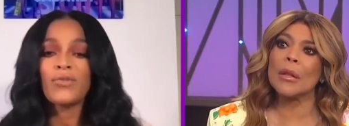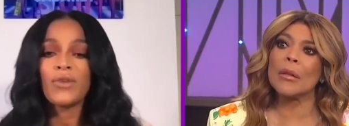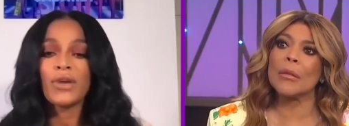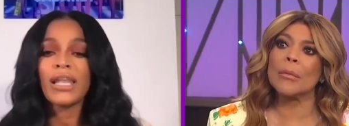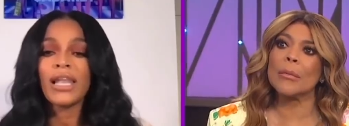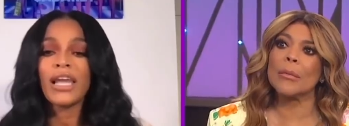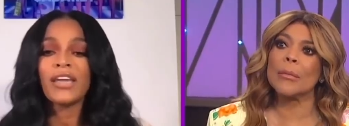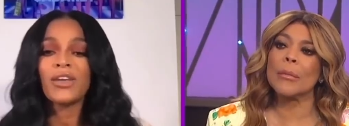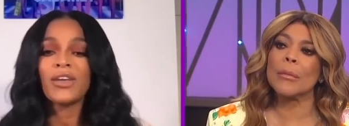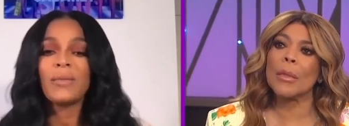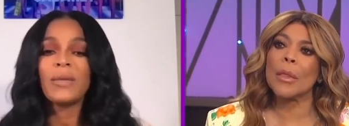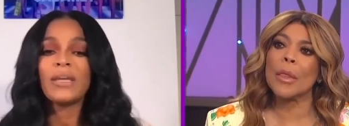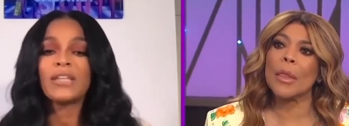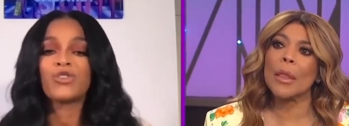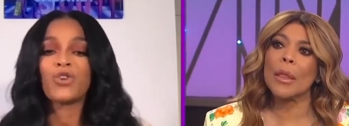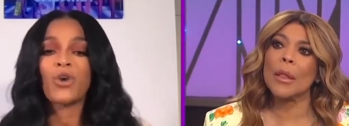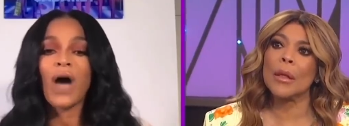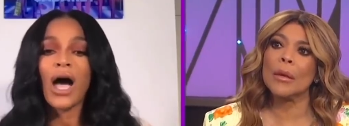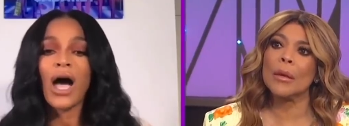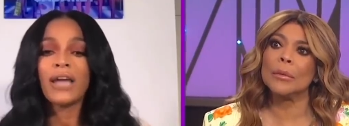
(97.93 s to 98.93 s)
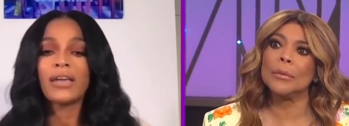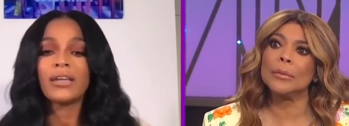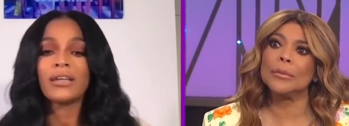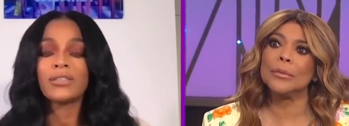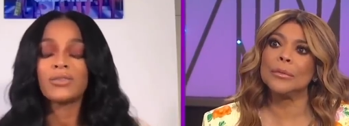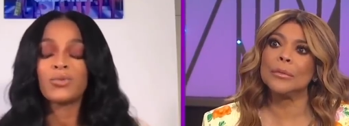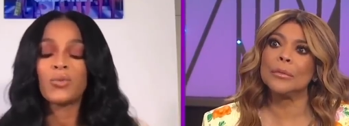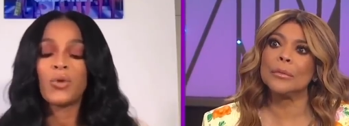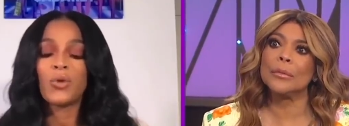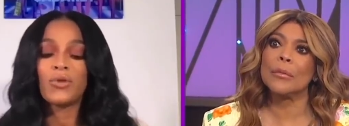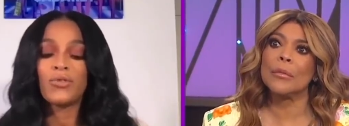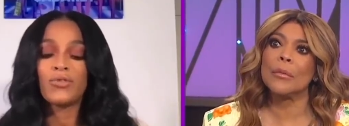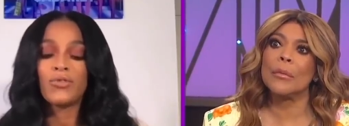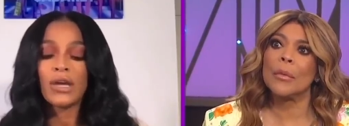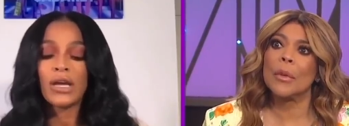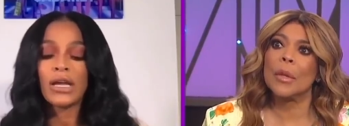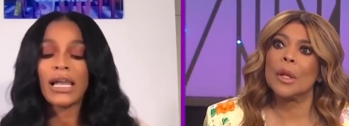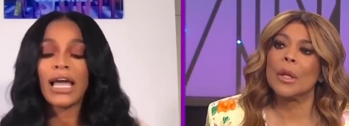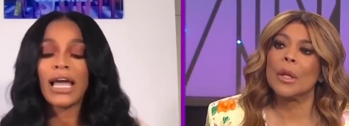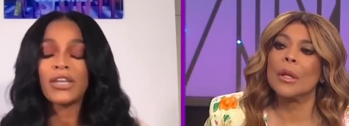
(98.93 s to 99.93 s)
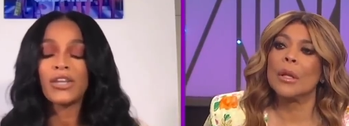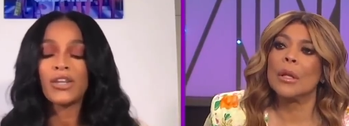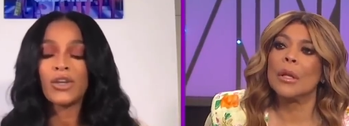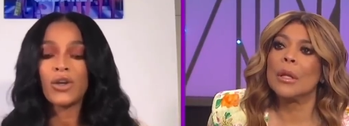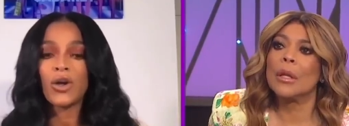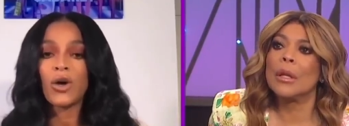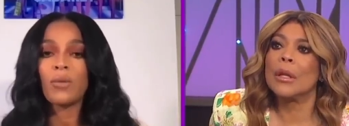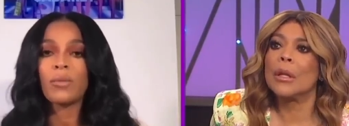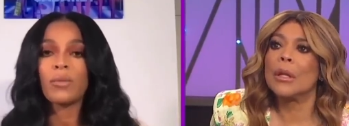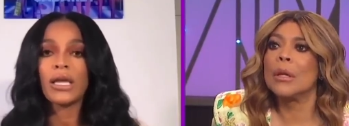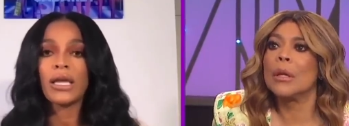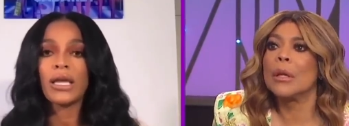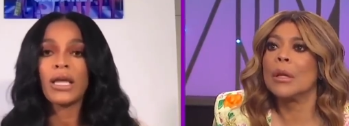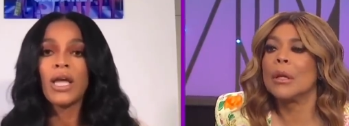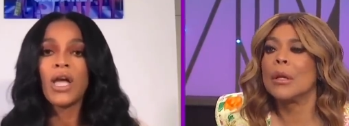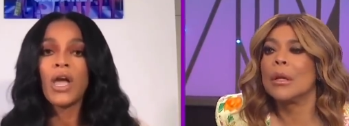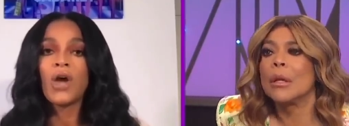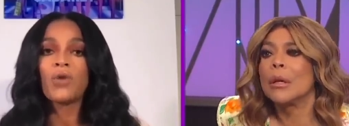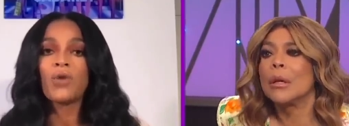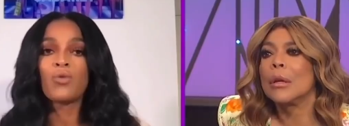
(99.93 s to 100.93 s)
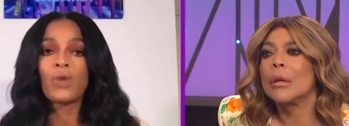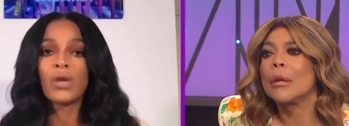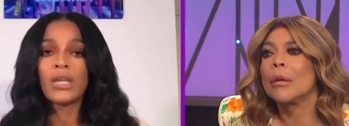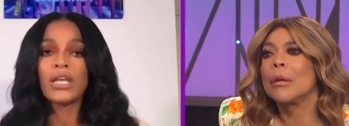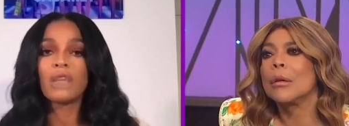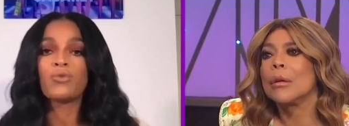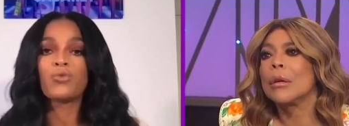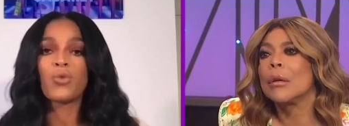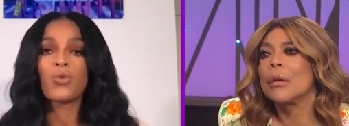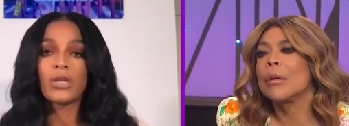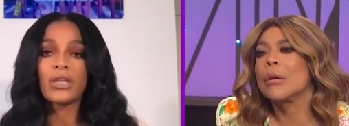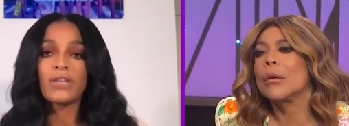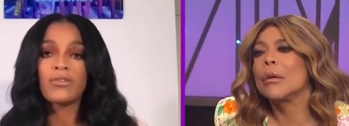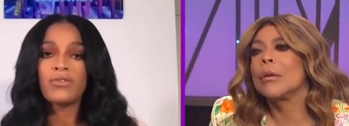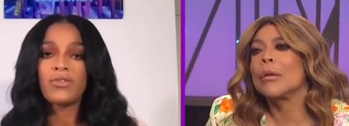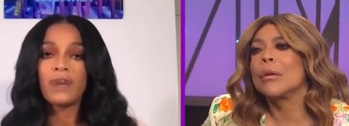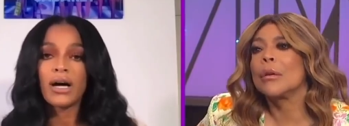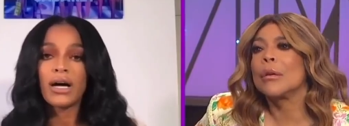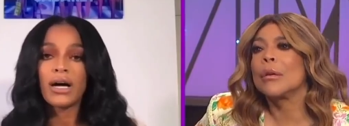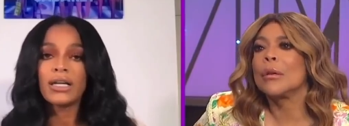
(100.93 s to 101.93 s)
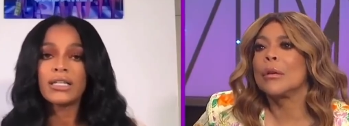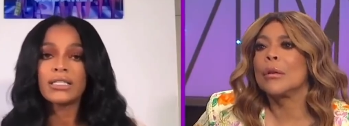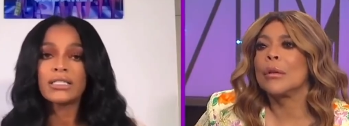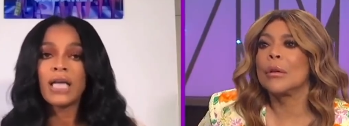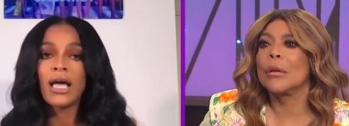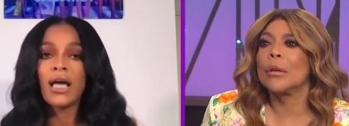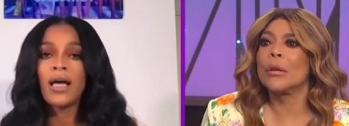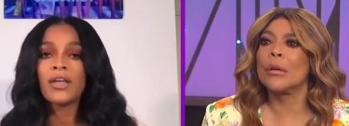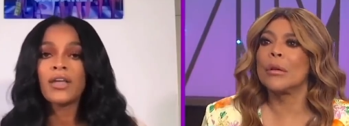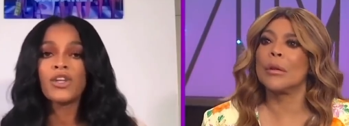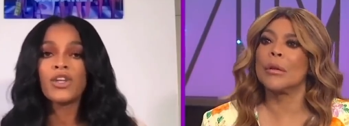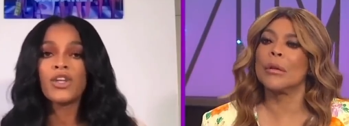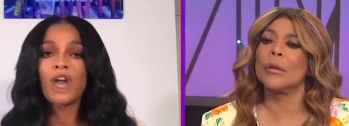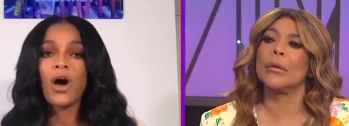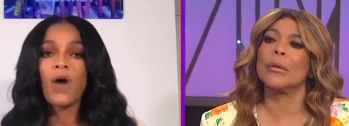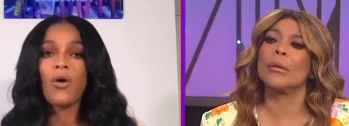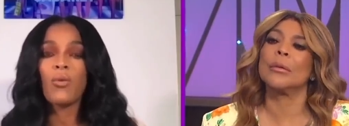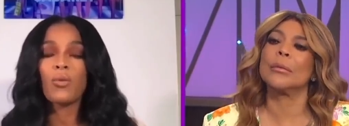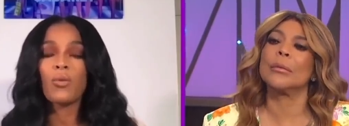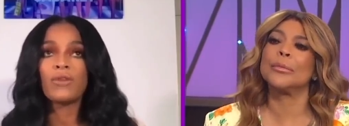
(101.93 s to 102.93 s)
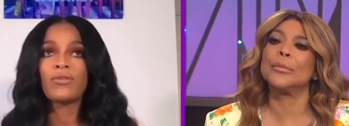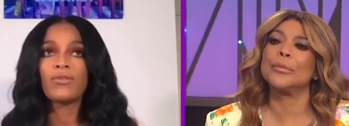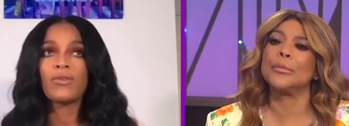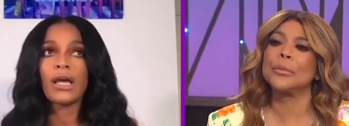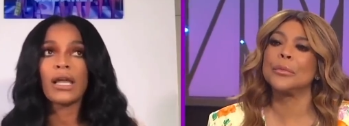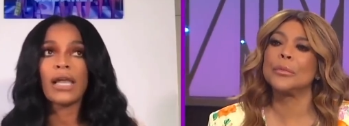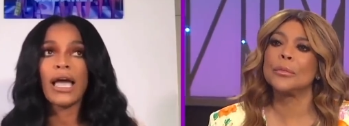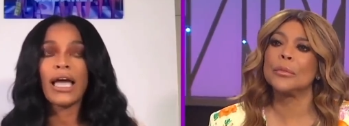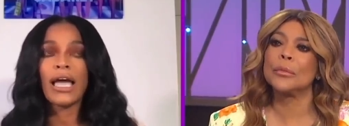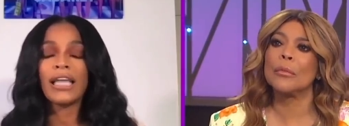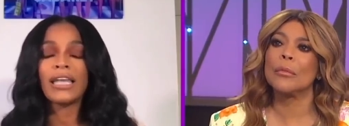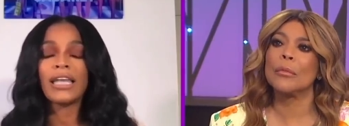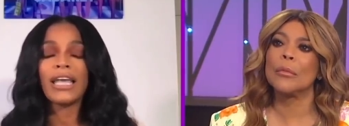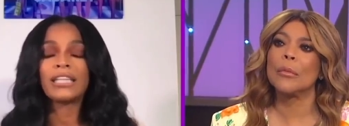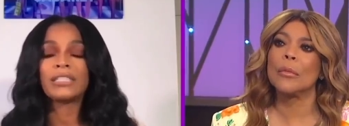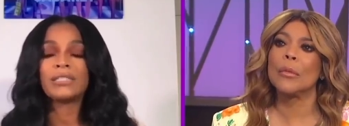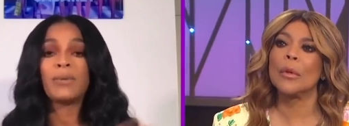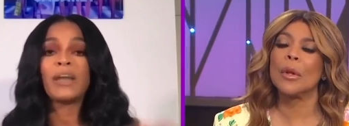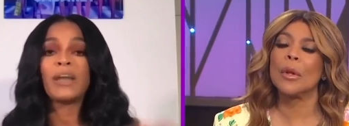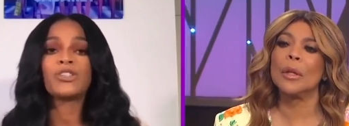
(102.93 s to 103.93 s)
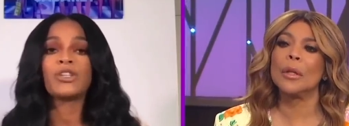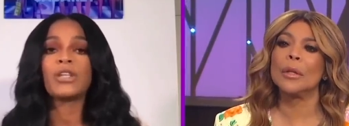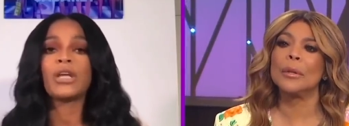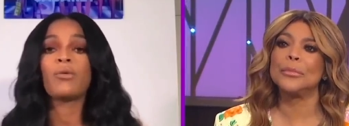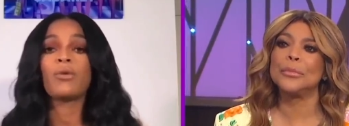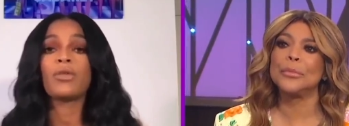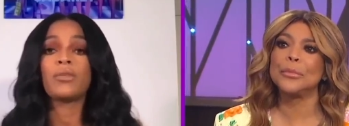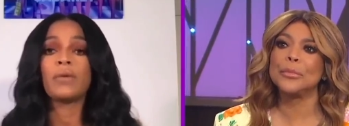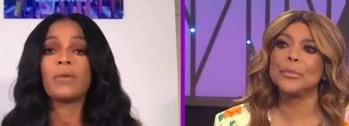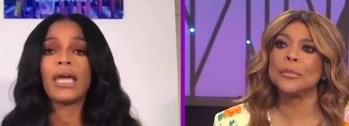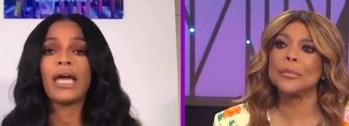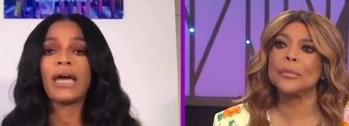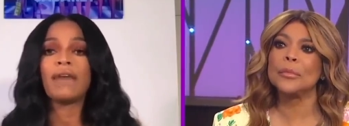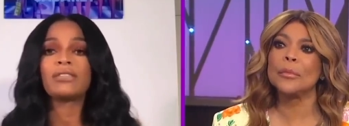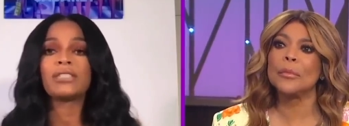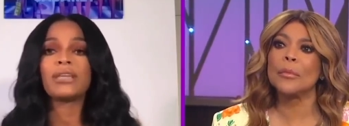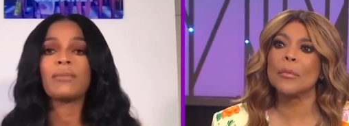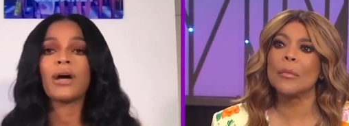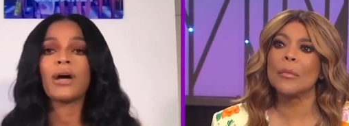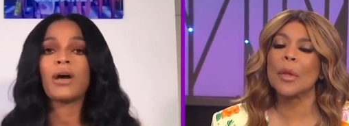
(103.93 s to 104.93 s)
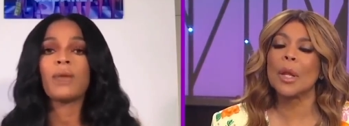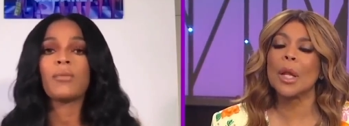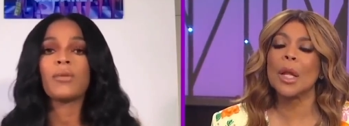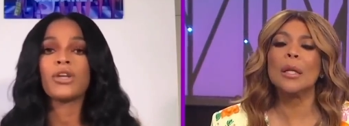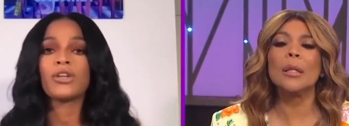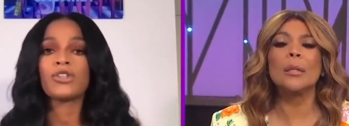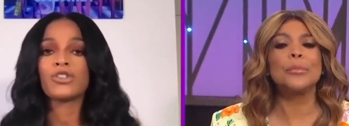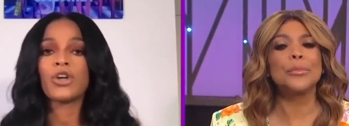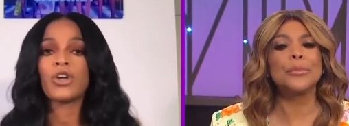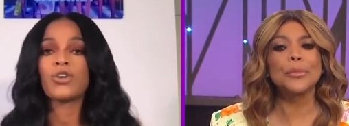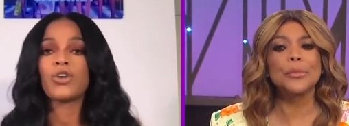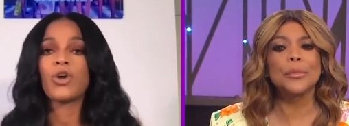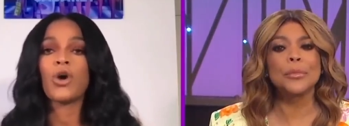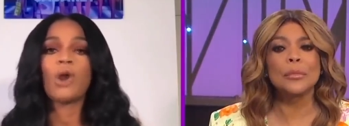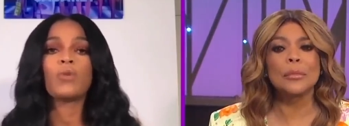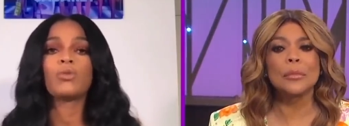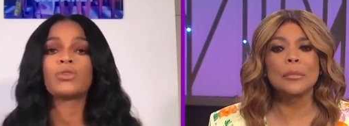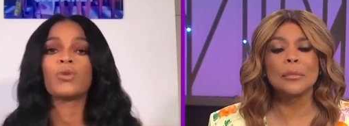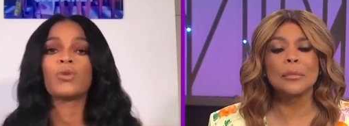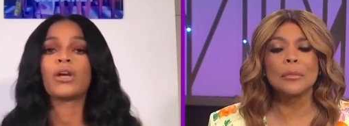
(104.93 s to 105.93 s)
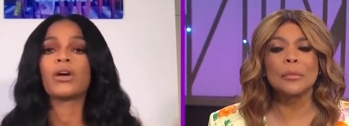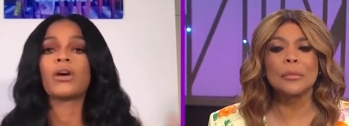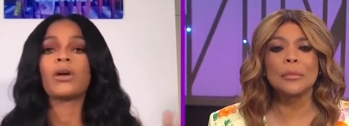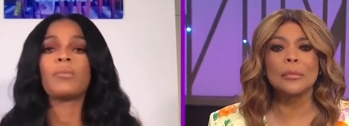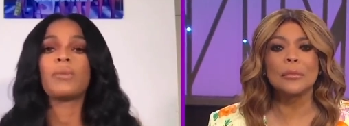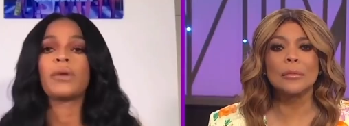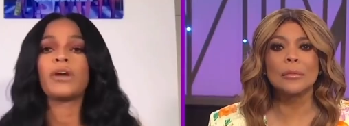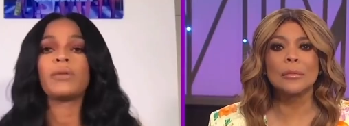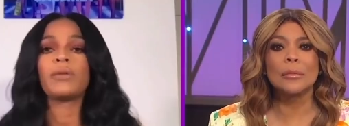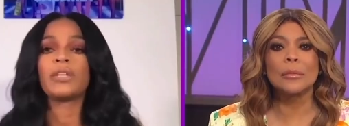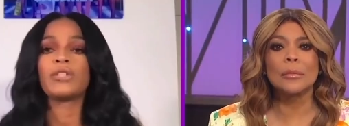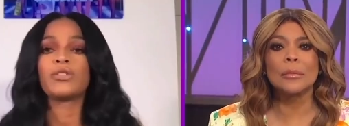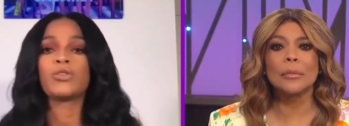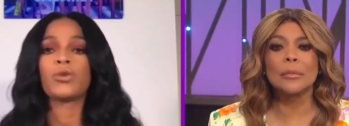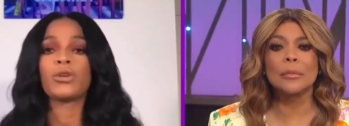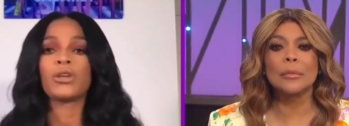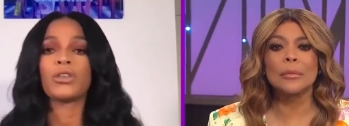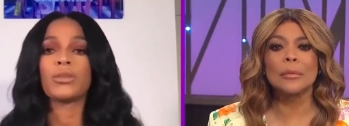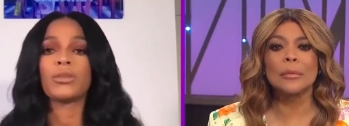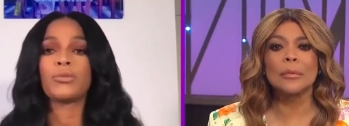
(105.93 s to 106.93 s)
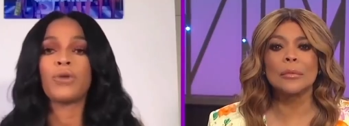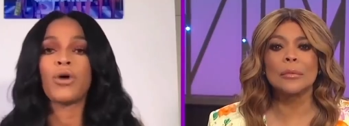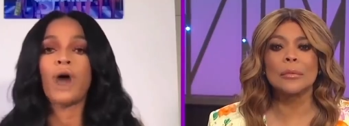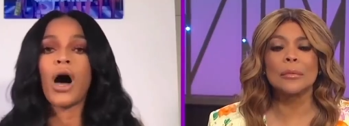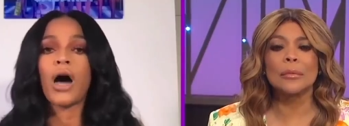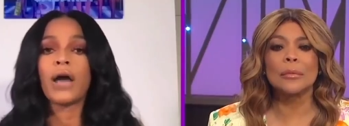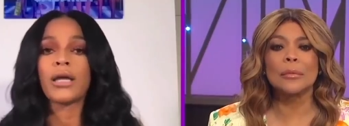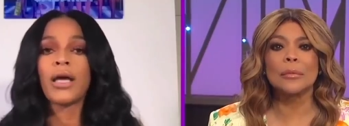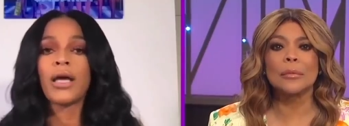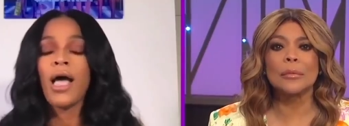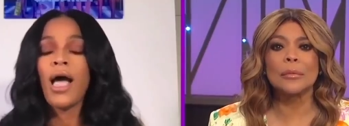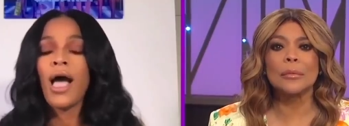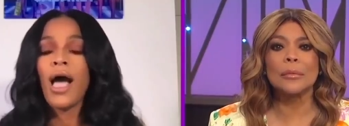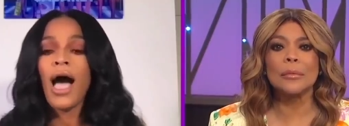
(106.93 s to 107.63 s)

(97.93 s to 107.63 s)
Speaker 1: we feel like you be trying us. We feel like you don't be really rooting for us. You know, we feel like and especially with me, every time I come on your show, you always want to compare me to another broad.